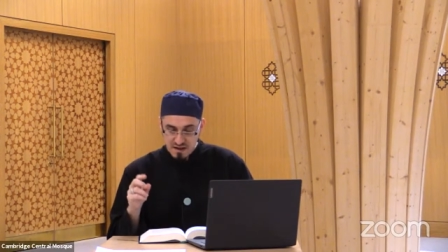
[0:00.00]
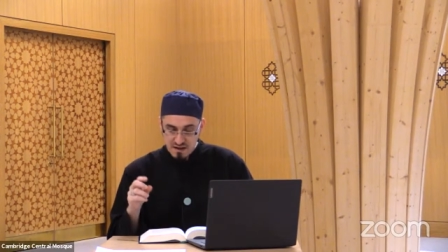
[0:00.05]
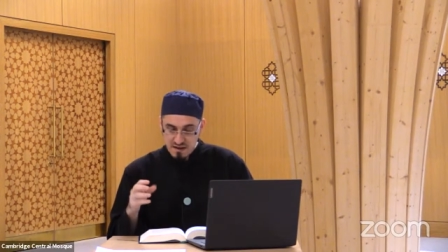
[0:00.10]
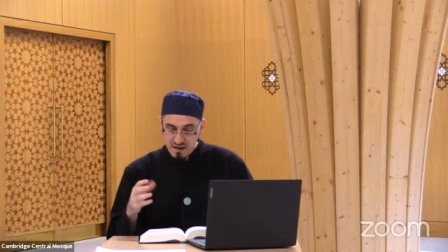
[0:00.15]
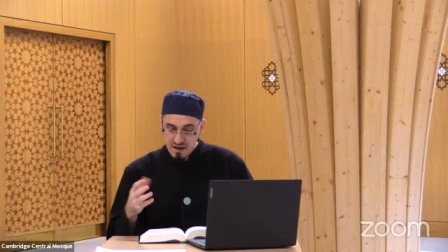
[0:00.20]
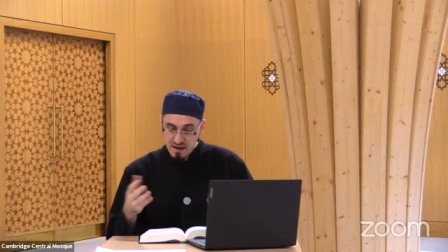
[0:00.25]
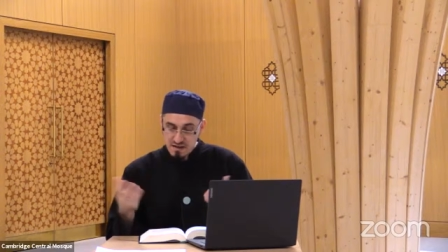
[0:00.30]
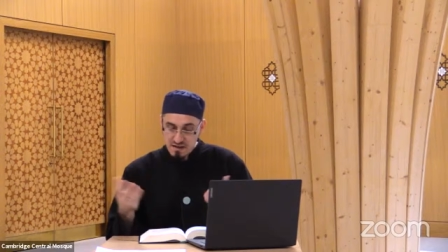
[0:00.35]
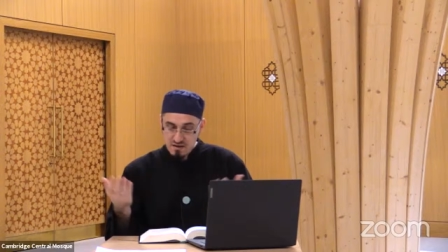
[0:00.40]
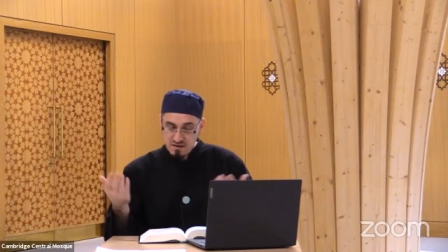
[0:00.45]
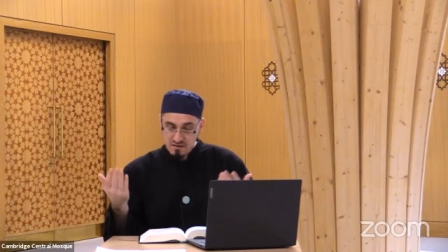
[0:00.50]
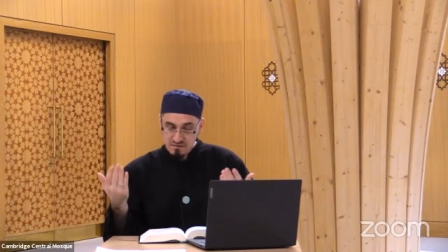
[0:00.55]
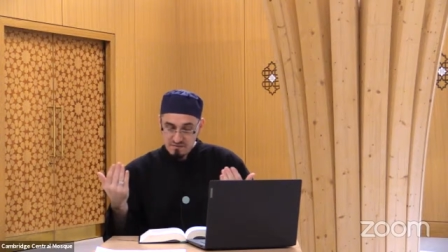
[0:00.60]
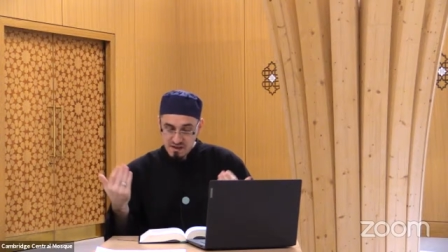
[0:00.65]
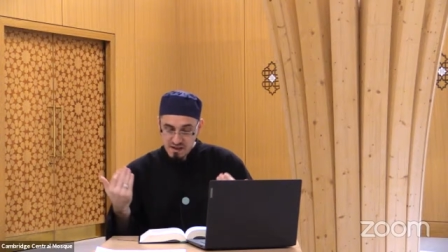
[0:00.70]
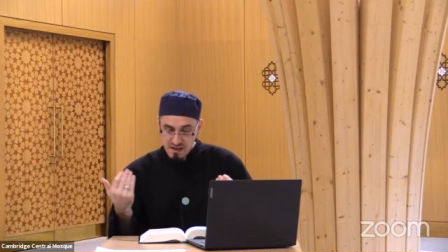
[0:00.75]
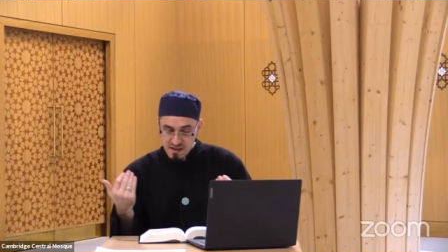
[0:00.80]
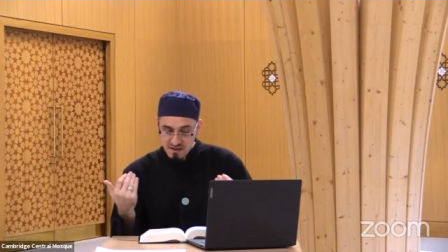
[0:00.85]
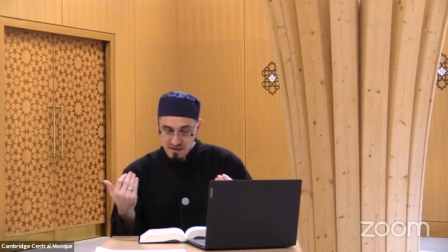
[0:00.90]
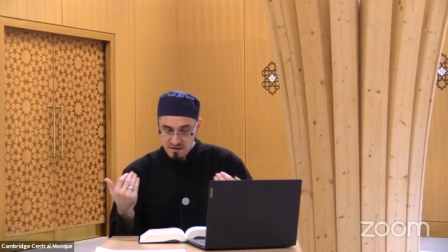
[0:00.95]
neither of
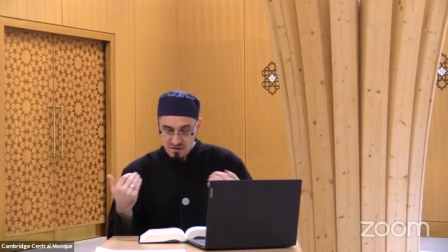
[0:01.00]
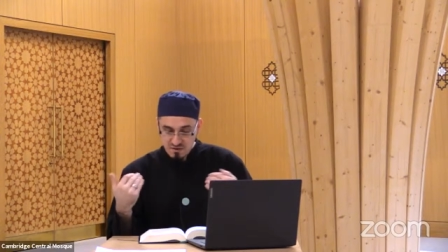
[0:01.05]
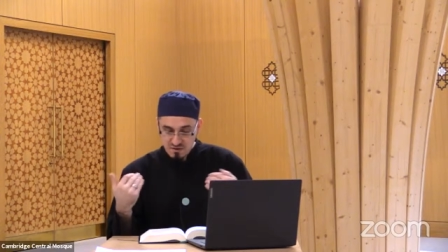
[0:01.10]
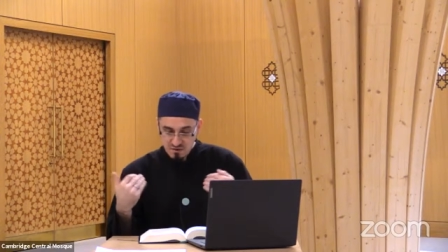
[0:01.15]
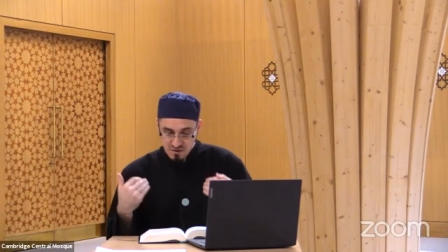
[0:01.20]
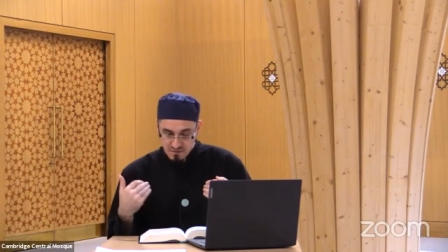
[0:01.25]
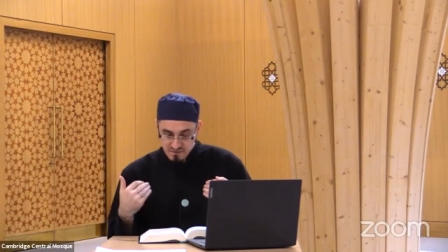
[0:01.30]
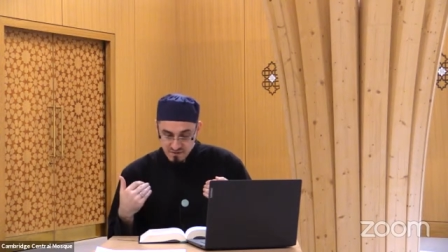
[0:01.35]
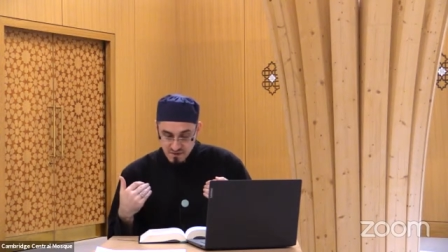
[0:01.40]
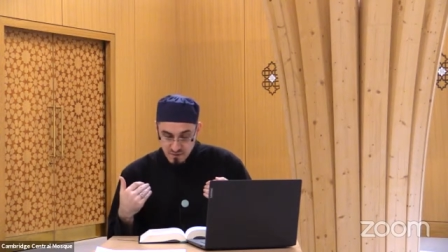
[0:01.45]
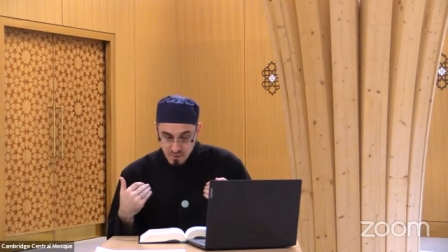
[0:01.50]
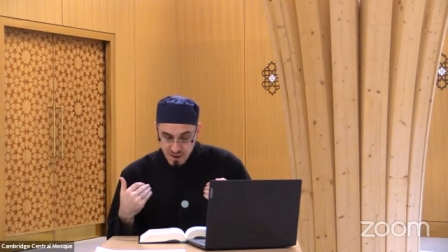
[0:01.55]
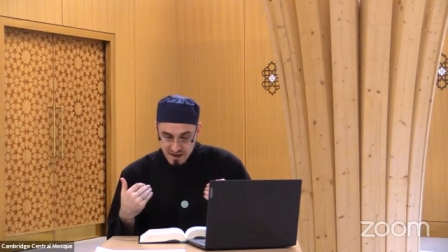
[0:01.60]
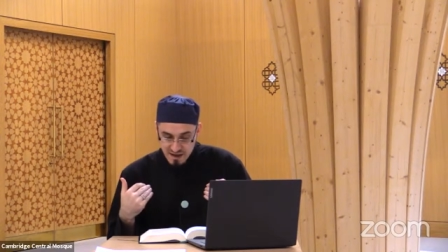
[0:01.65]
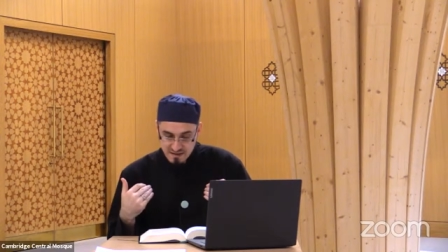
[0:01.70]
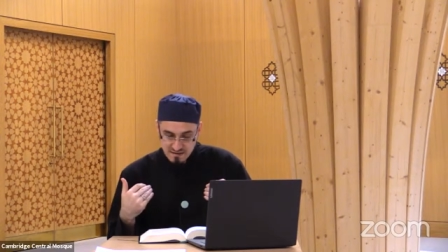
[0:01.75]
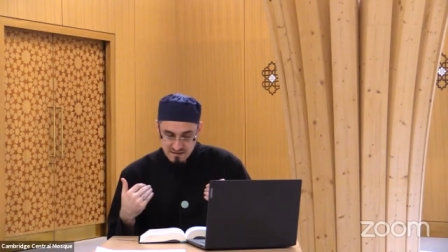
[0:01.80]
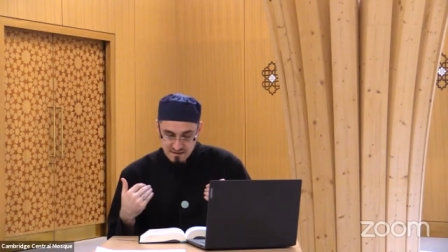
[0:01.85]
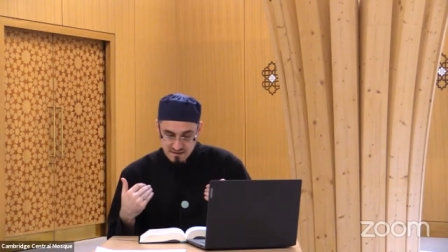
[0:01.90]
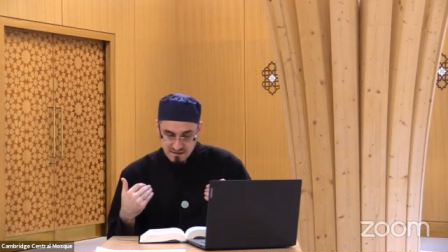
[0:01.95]
the east nor of the
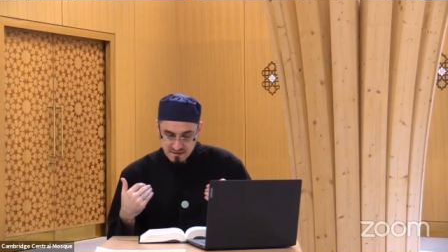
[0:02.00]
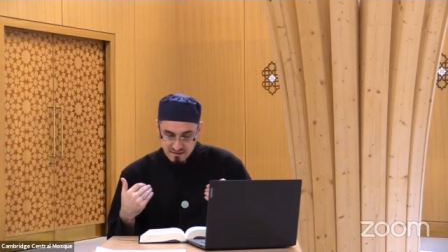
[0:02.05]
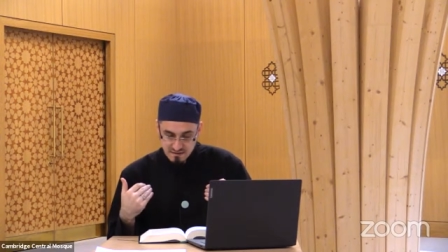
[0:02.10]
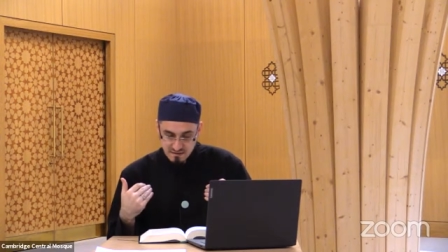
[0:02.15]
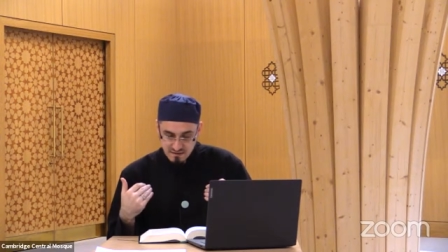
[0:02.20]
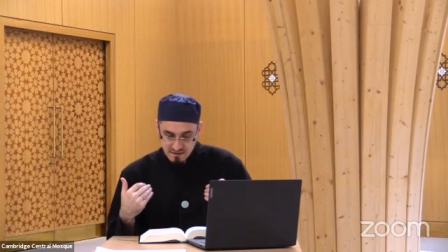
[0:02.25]
west,